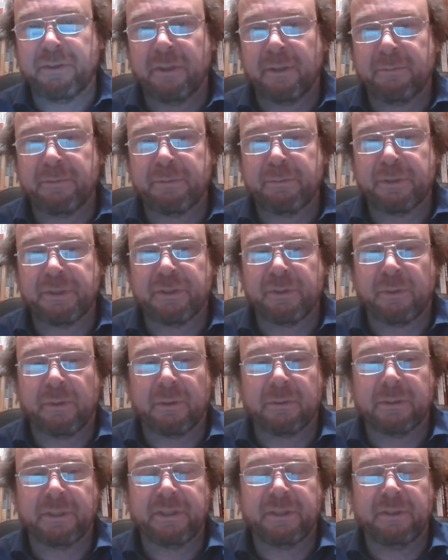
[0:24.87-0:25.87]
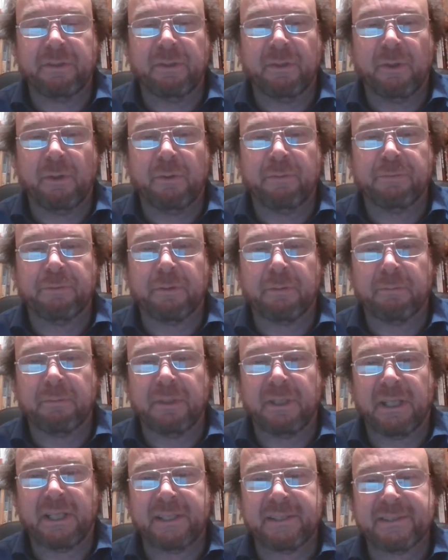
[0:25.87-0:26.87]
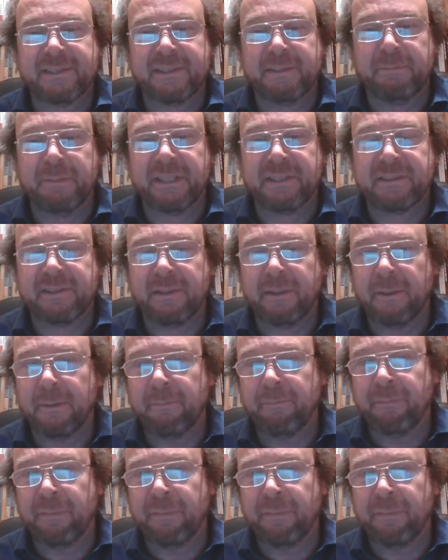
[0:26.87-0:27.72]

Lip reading: terms which you already know from last semester.